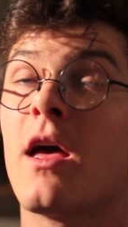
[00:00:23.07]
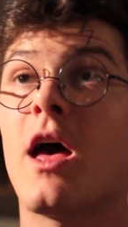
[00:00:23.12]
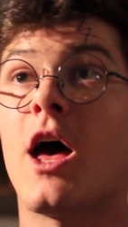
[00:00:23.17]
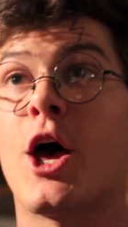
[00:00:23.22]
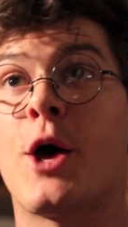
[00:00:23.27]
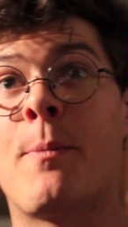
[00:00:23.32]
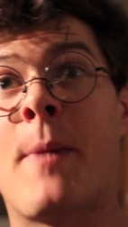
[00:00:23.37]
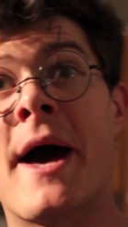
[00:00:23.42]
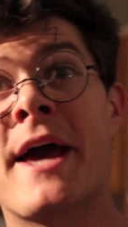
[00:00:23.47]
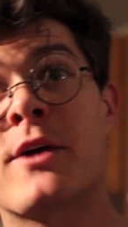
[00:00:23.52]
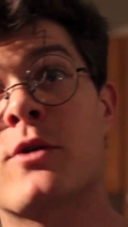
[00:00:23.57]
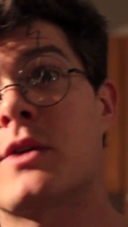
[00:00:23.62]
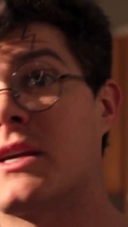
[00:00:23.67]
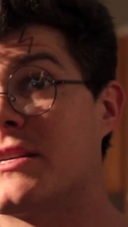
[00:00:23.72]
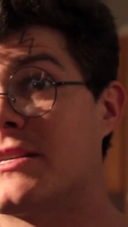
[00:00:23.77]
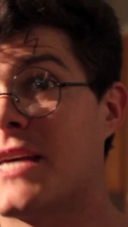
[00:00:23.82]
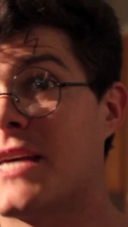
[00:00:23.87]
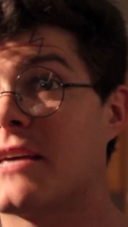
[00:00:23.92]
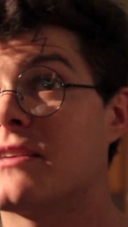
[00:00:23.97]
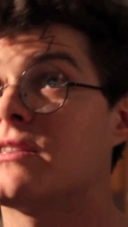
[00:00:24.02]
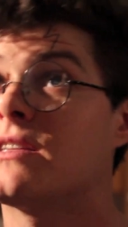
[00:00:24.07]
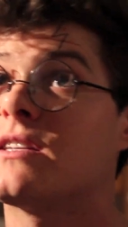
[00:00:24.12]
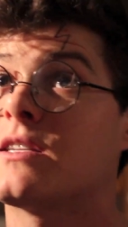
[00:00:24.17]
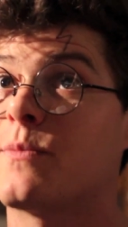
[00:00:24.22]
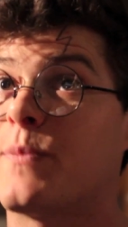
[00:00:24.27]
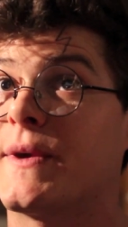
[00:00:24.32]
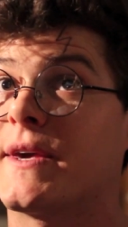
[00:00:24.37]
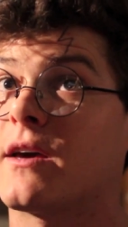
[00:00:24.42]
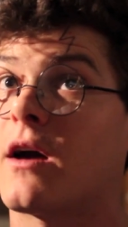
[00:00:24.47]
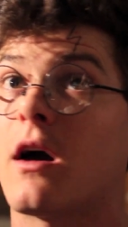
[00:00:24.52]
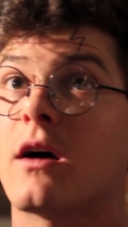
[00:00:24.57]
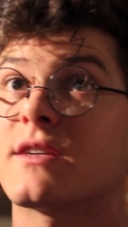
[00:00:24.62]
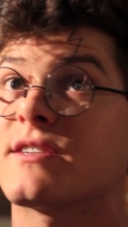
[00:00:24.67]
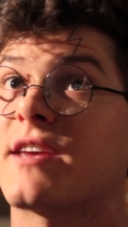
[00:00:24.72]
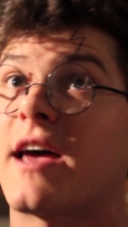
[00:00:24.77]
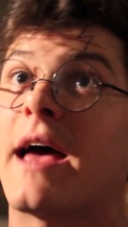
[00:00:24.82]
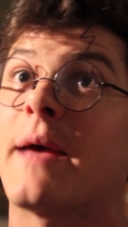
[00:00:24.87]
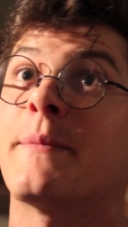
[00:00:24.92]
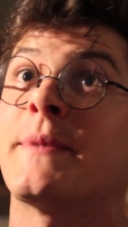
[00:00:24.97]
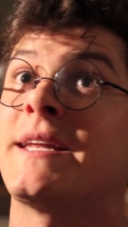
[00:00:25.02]
Hermione says it's because
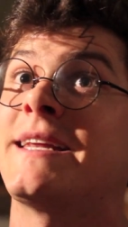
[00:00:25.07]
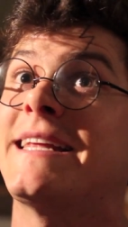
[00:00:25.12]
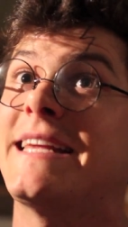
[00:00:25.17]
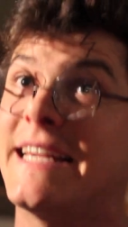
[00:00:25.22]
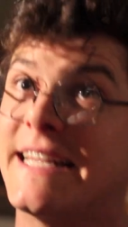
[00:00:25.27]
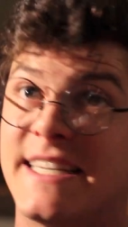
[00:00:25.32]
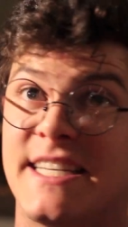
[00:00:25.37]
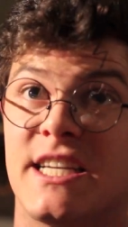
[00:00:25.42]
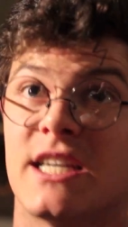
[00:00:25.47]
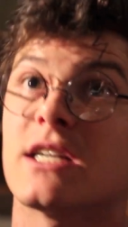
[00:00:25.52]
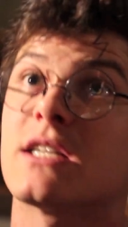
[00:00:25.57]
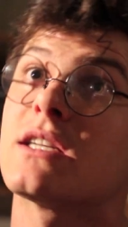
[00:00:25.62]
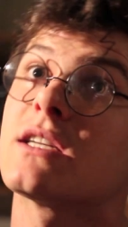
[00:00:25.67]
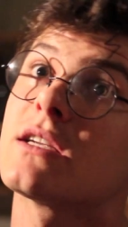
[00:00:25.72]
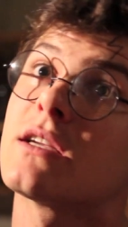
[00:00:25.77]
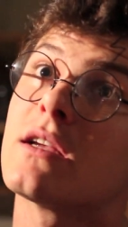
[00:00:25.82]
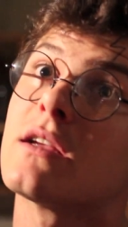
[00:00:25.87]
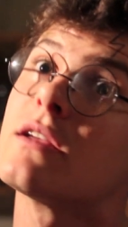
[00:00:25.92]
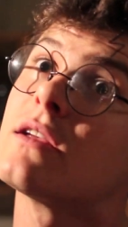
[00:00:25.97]
I'm an idiot.